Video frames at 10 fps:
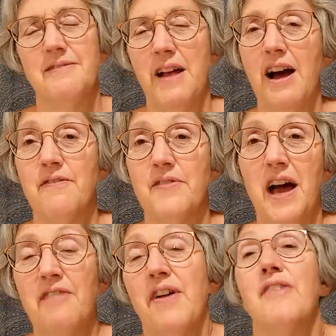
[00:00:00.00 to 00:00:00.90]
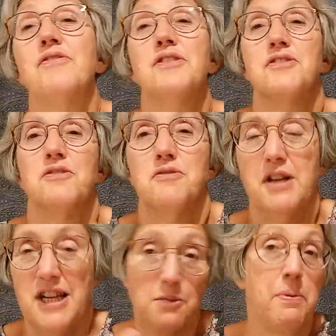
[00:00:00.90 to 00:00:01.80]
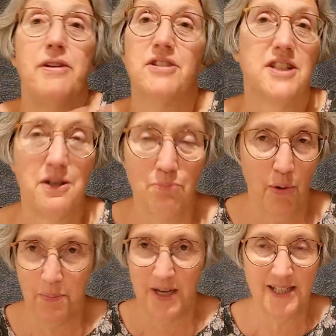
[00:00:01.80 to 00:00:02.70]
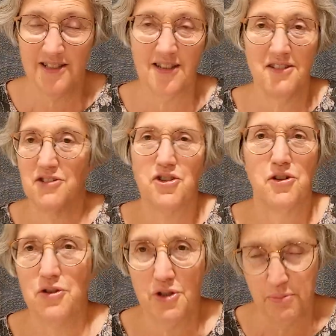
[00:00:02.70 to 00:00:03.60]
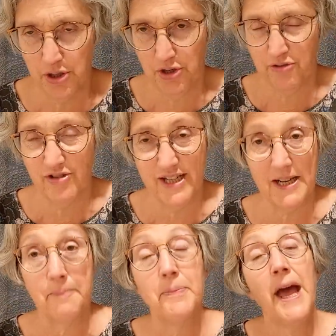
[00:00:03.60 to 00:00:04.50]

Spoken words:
I haven't experienced it properly as a mature reader.